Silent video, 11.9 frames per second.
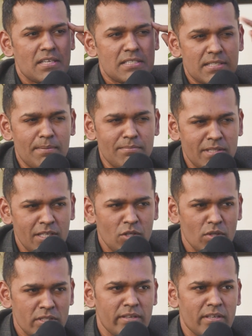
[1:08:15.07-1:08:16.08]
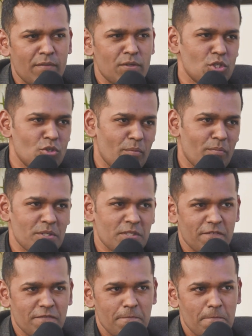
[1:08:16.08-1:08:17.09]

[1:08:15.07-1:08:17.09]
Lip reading: Something you're thinking which is not positive.